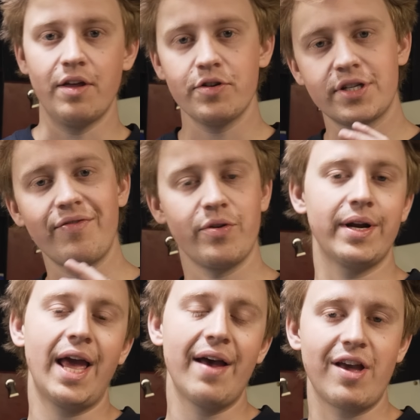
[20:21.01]
The other stuff that we're
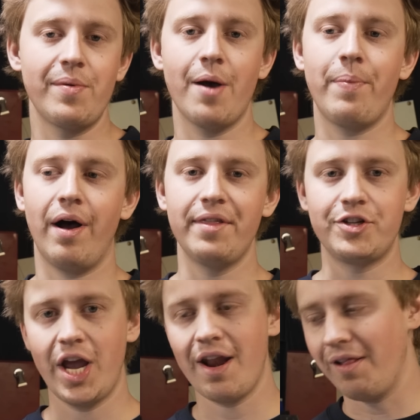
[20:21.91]
gonna have coming up on the
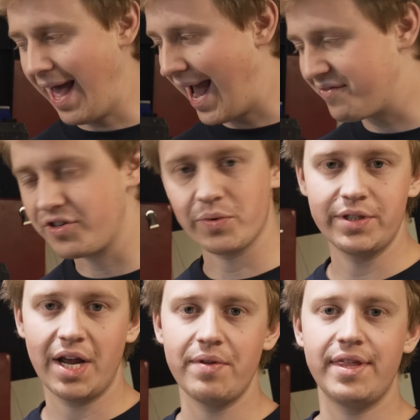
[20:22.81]
channel after we're
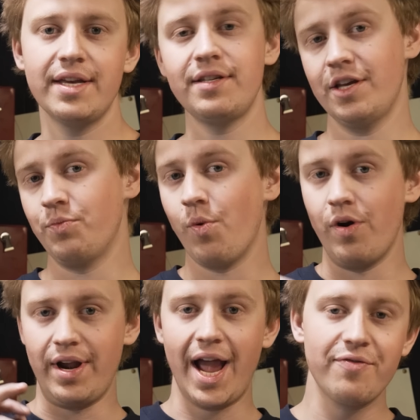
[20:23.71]
done with this is
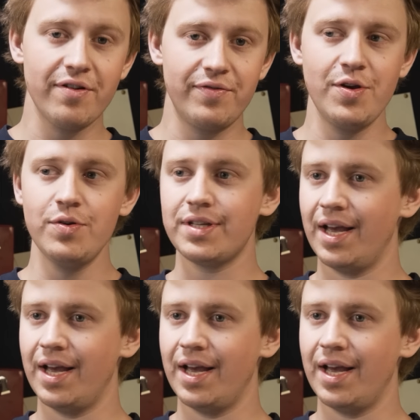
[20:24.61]
more knife reviews.